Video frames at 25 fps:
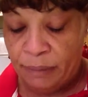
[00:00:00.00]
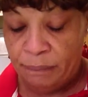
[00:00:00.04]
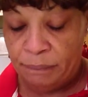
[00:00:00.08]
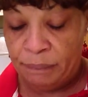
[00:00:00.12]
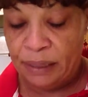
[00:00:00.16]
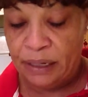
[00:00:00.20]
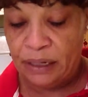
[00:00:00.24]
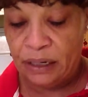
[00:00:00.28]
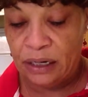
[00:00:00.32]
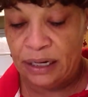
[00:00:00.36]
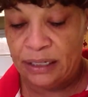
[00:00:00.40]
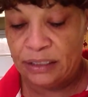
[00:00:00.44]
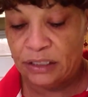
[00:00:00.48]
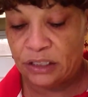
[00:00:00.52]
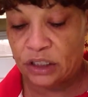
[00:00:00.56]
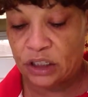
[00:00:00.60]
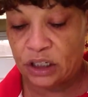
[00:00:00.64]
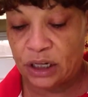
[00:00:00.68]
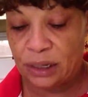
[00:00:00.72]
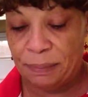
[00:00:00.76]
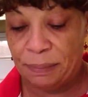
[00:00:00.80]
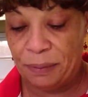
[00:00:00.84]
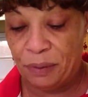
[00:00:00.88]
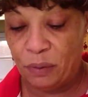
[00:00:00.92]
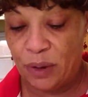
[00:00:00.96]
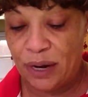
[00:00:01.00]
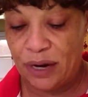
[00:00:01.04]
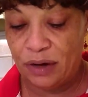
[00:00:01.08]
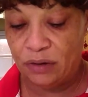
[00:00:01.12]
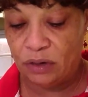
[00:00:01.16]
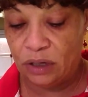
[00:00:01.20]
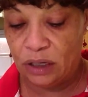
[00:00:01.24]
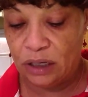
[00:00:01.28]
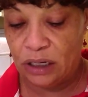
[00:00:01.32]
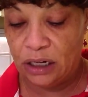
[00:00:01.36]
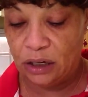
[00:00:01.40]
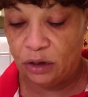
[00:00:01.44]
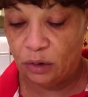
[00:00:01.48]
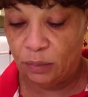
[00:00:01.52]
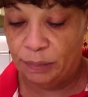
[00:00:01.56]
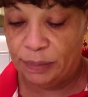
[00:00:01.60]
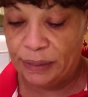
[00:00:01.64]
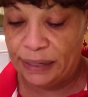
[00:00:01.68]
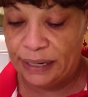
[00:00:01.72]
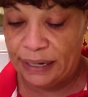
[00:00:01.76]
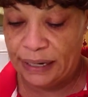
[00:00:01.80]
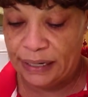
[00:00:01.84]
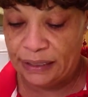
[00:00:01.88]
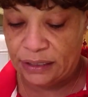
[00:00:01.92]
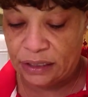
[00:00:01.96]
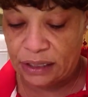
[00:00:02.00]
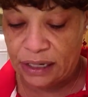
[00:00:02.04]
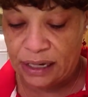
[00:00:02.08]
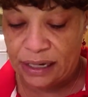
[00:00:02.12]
But let's skip around a little bit,